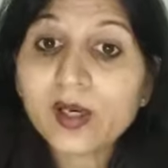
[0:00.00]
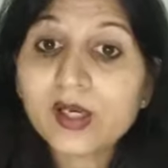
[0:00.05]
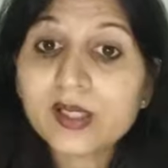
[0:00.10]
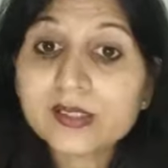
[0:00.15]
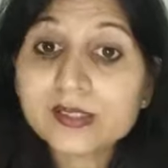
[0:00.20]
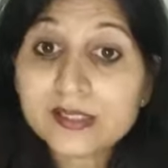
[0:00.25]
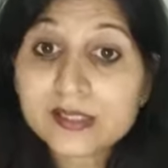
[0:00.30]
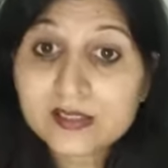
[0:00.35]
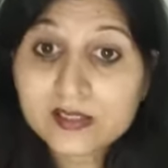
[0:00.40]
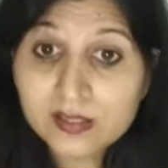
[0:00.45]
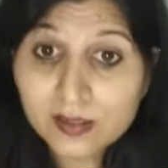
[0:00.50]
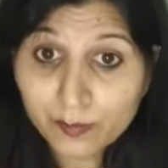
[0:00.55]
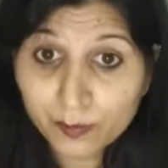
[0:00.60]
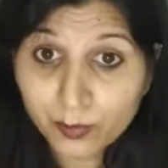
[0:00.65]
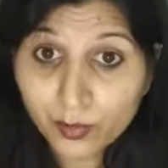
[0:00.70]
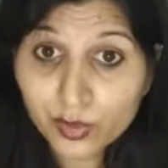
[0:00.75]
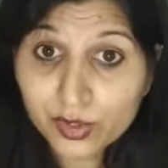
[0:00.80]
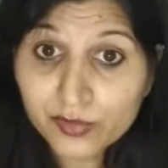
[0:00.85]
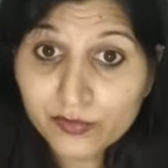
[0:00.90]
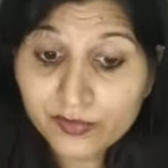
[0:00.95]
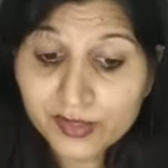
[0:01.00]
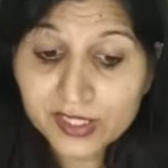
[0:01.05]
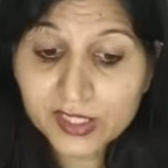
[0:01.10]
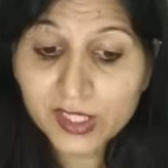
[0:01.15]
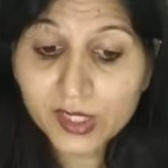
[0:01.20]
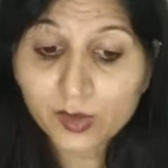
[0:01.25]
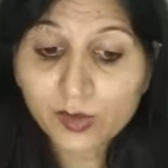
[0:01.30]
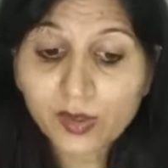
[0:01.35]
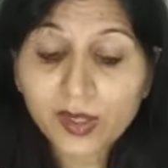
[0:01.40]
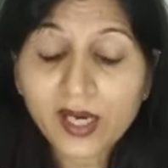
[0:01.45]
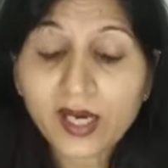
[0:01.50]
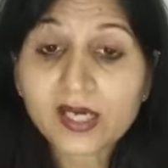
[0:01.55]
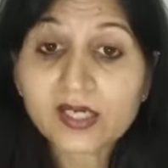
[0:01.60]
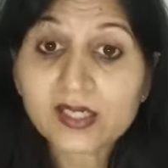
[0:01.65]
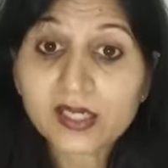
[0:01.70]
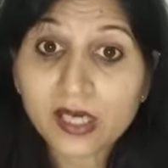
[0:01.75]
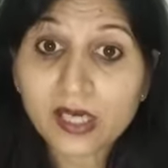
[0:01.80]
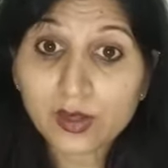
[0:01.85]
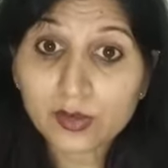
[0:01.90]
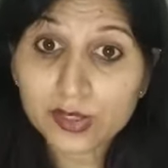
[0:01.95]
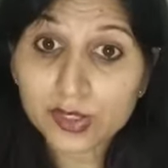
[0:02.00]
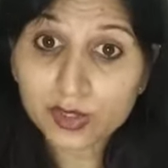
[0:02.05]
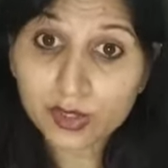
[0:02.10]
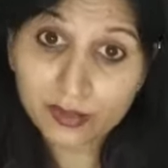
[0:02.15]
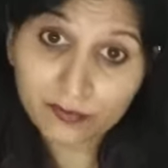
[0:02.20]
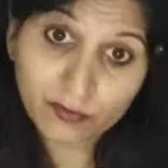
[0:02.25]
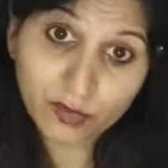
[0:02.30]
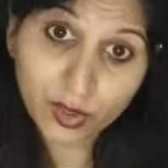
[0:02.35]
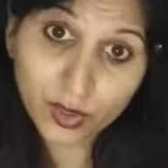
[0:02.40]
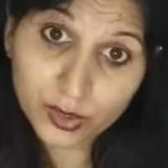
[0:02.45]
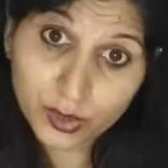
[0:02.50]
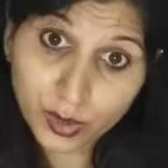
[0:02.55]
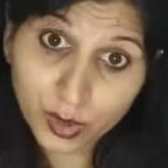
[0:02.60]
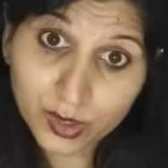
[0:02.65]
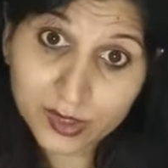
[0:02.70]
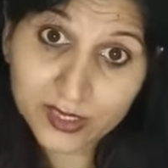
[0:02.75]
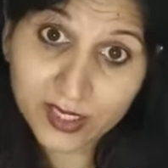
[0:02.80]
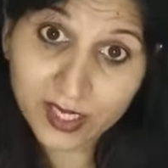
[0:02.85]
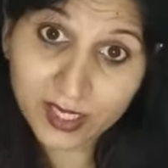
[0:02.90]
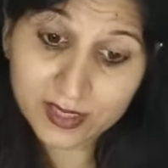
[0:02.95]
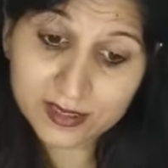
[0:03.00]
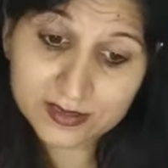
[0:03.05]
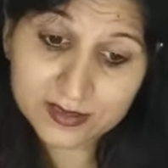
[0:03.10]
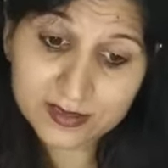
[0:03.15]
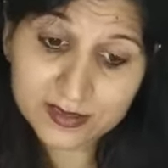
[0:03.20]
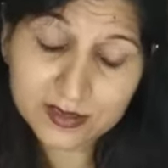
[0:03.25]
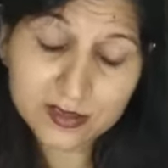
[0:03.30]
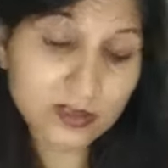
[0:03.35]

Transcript: this support video and now you have got all the answers.